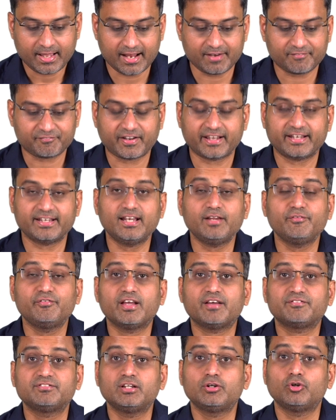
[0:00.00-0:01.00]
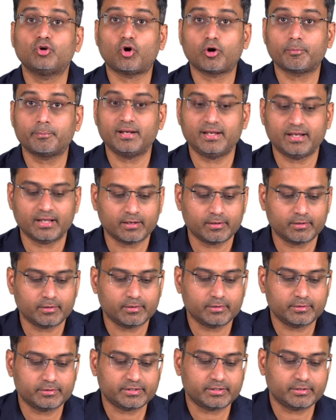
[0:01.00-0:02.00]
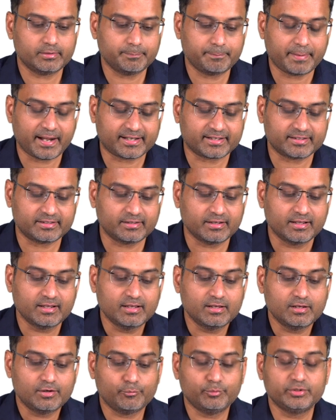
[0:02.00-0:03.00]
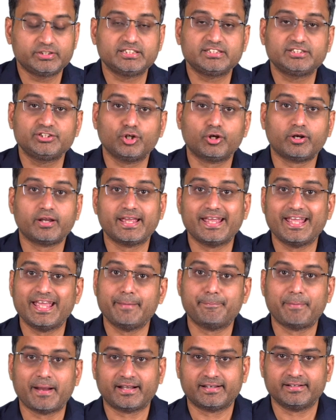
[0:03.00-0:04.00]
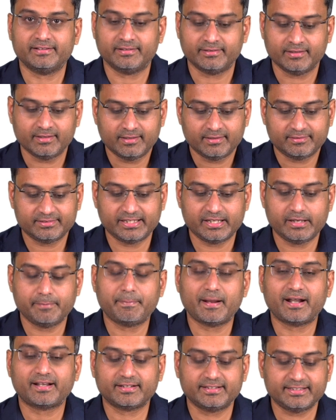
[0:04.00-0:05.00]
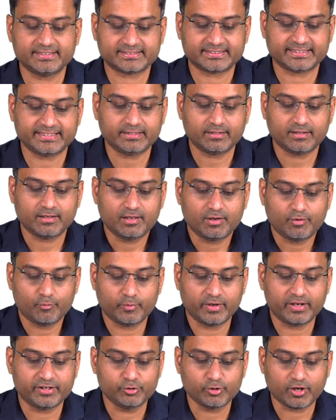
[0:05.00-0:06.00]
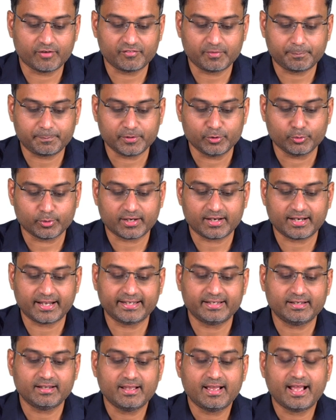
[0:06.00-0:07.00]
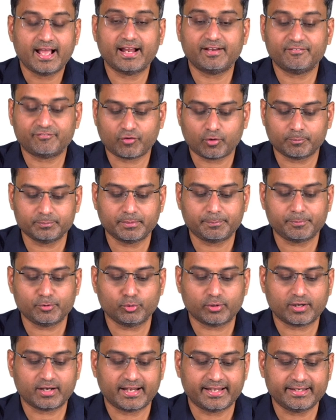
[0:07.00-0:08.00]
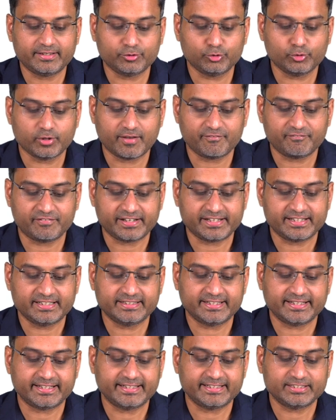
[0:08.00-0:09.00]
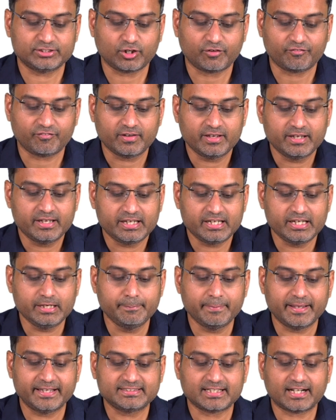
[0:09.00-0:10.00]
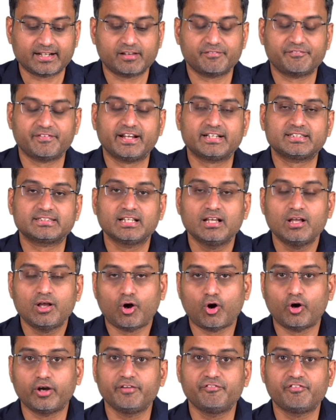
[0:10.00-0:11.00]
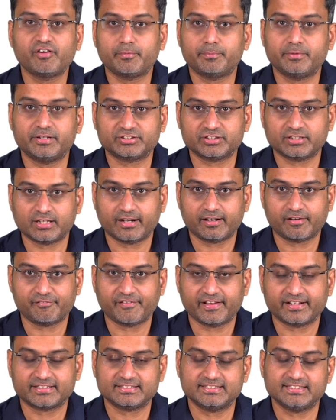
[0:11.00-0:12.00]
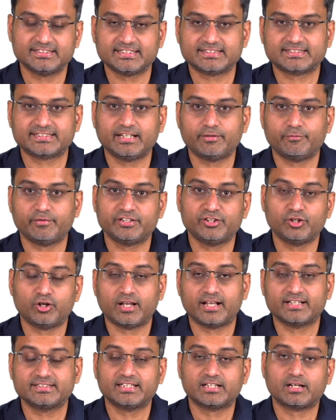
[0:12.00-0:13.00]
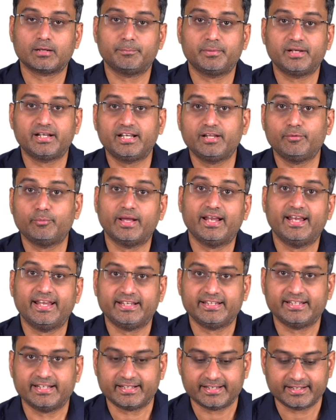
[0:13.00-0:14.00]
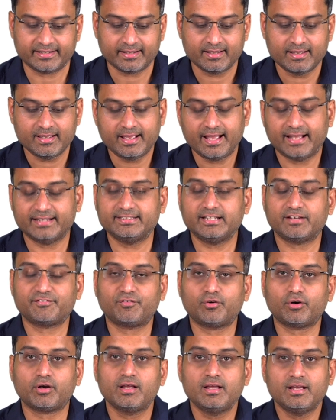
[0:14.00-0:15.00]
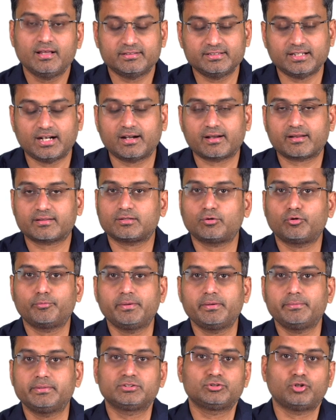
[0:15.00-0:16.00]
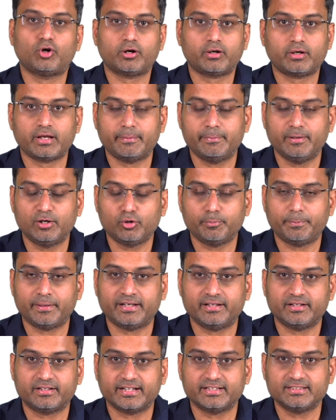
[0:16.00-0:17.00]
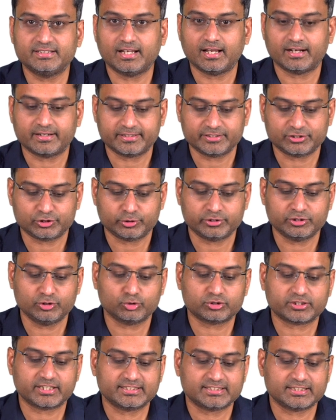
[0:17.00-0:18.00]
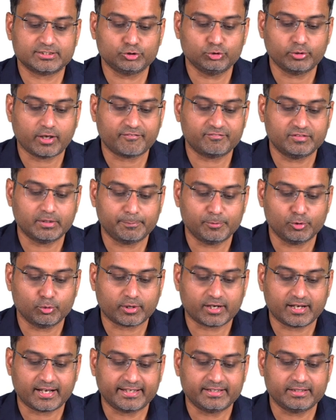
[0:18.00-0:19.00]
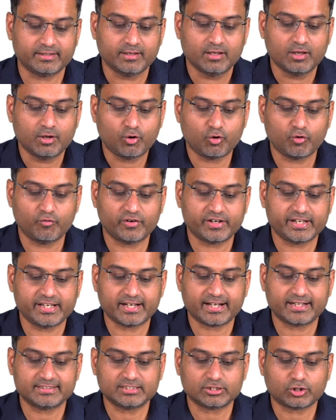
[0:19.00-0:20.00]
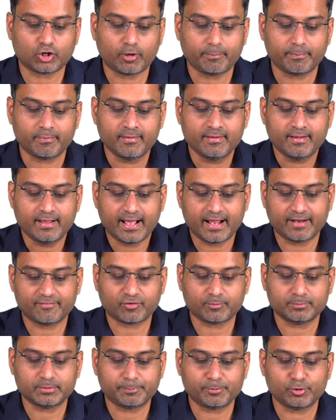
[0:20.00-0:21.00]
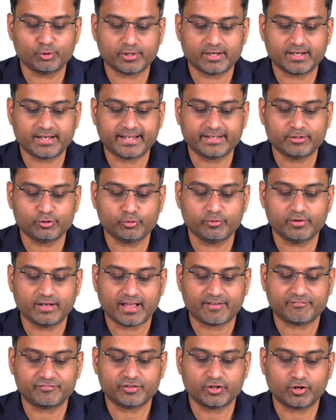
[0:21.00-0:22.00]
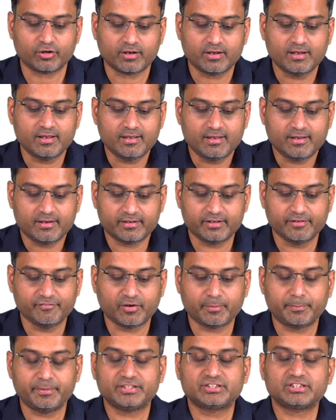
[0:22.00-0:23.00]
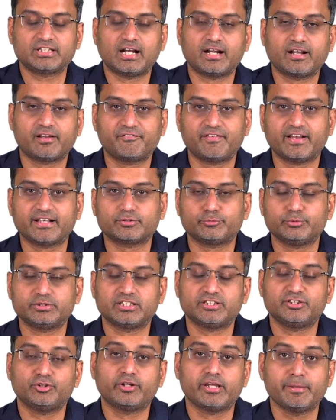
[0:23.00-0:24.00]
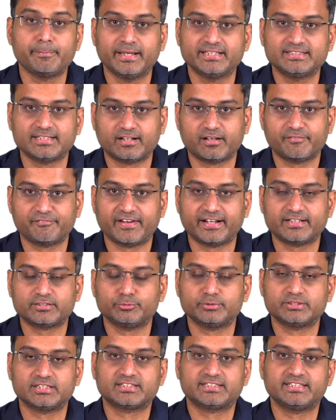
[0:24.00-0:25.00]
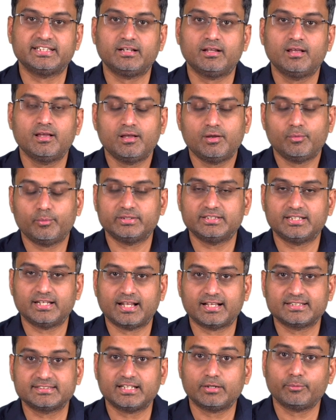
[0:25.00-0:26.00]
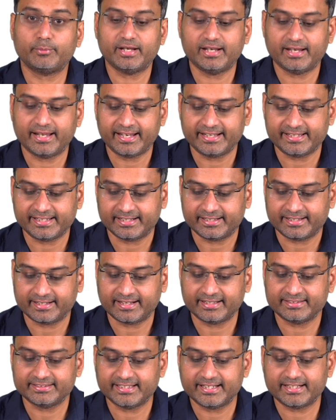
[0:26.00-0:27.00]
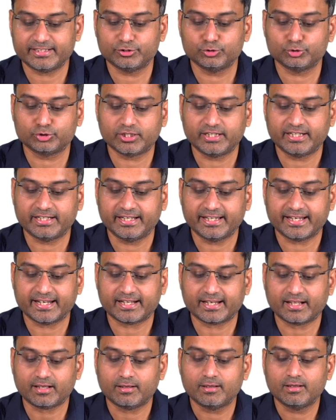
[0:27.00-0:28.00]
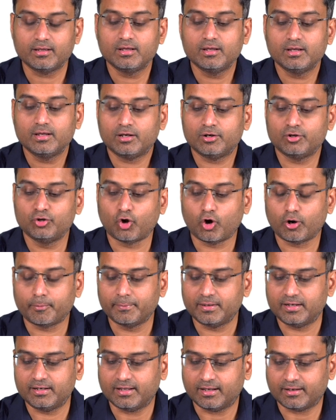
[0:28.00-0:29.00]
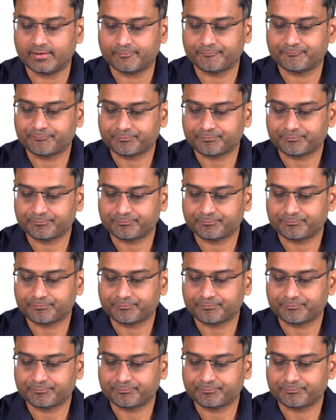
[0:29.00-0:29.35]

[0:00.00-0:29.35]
And finally, we have the normal lung pattern, which is your A pattern. The A pattern is seen when you have a pleural line, and from the pleural line, you have varying degrees of image artifacts or reverberation artifacts. This is seen when your lungs are completely well aerated, and therefore the ultrasound beam is not able to penetrate the lung tissue. In those cases, you have the pleural line over here at the top, and from the pleural line, you will have your reverberation artifacts, which are your image artifacts, which are seen when the lungs are well aerated, and they are usually indicate a normal lung.